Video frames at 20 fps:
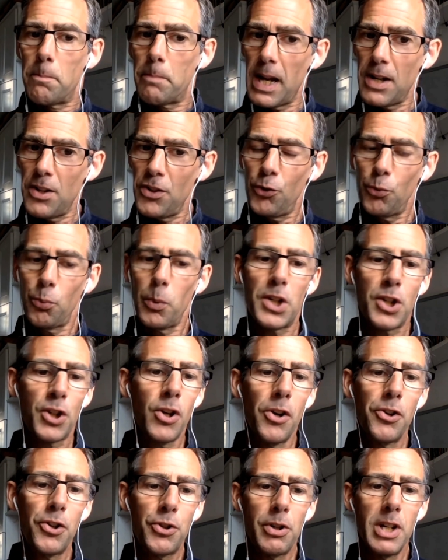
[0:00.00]
depends
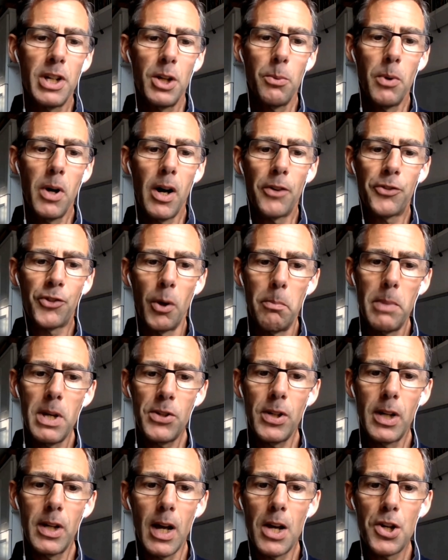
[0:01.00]
which country you are. So
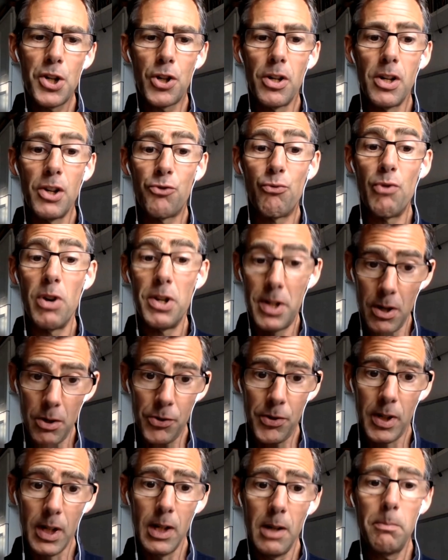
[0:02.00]
mitigation is
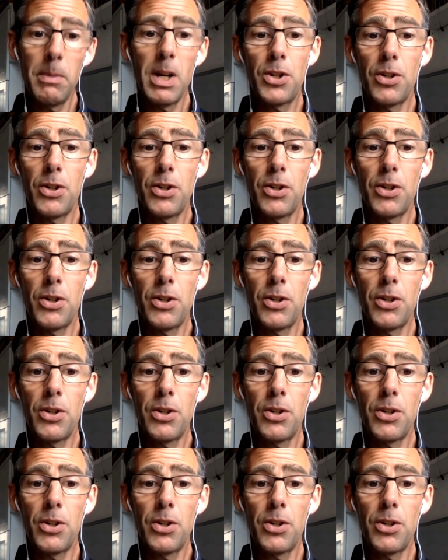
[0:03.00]
reducing